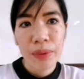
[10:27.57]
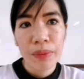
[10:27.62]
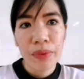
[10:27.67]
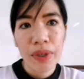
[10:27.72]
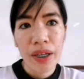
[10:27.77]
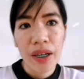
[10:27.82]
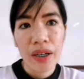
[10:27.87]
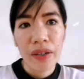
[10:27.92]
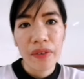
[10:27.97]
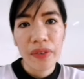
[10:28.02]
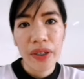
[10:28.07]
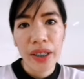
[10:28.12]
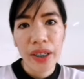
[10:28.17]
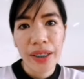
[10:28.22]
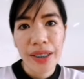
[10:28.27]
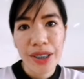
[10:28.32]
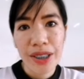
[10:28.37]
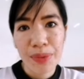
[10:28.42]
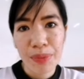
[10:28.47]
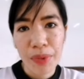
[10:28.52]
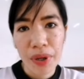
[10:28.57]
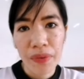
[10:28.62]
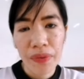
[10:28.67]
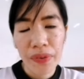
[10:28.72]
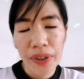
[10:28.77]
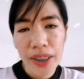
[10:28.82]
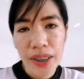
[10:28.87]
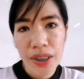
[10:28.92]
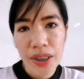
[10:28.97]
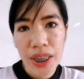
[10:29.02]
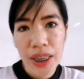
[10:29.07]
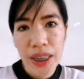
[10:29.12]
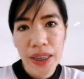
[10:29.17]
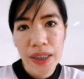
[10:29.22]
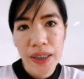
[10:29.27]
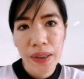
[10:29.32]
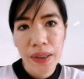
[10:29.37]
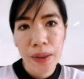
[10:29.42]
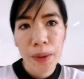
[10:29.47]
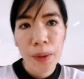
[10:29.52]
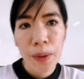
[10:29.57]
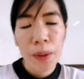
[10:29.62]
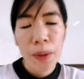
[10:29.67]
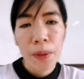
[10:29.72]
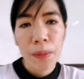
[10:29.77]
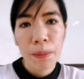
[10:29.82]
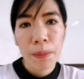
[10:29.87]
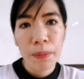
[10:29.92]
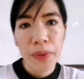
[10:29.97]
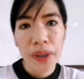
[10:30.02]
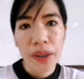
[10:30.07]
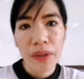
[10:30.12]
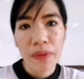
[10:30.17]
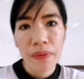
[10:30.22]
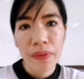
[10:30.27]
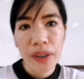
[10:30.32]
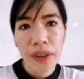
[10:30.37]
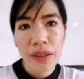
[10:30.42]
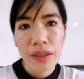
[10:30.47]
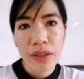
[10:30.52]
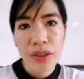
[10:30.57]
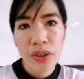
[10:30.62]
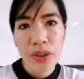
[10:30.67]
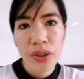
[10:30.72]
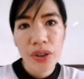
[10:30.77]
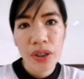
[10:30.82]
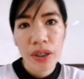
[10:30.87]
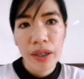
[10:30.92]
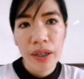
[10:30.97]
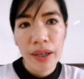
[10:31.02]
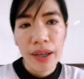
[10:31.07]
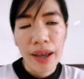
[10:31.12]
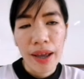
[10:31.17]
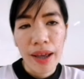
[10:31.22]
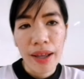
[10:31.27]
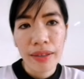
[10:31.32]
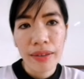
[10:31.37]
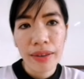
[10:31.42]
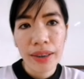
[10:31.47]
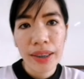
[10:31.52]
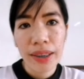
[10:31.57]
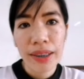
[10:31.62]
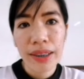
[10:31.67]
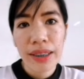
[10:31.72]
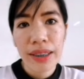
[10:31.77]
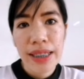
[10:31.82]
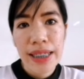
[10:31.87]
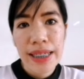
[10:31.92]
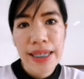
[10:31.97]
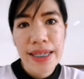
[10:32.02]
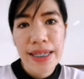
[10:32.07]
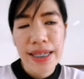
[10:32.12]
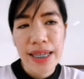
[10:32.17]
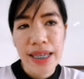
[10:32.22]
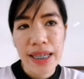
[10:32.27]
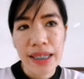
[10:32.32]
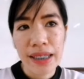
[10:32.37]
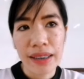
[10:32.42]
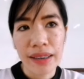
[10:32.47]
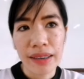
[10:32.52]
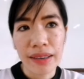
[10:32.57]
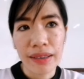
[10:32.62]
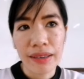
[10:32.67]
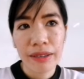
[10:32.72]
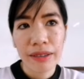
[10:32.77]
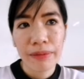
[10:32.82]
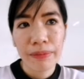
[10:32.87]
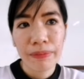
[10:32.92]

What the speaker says: We have here the small fish, big fish, and the seagull.